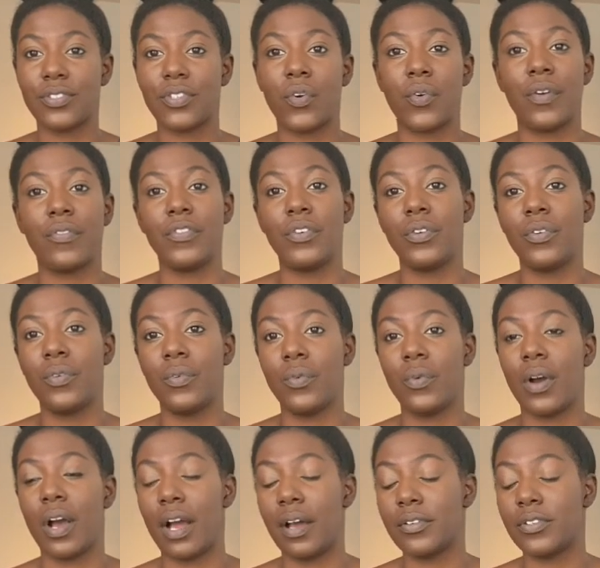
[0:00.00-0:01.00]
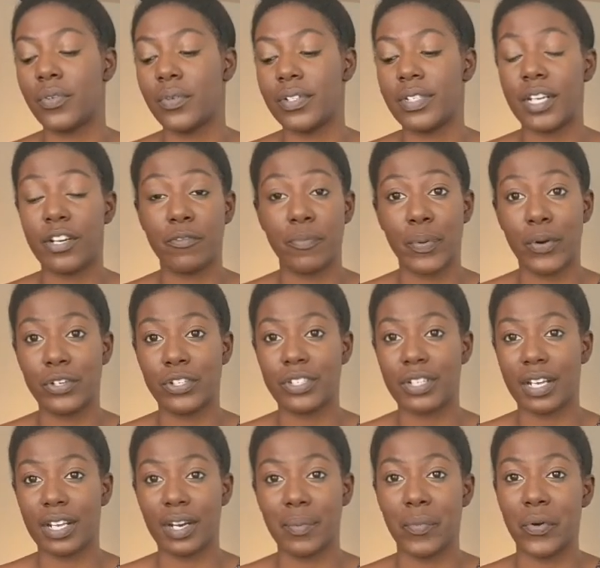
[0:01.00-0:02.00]
So if you, so instead of
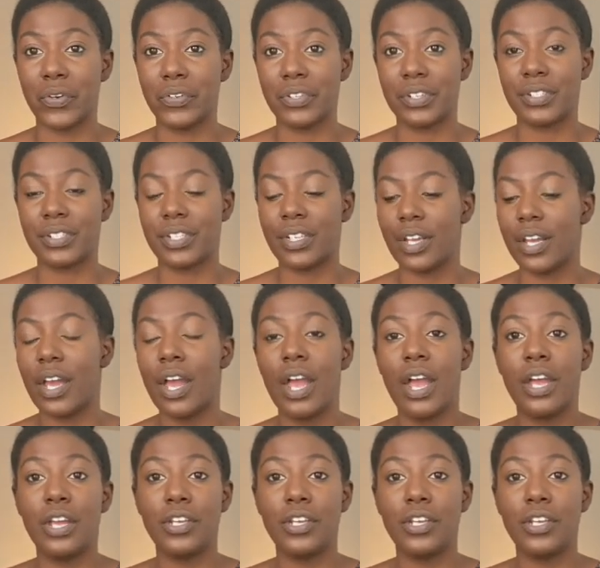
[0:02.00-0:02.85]
purchasing an emergency,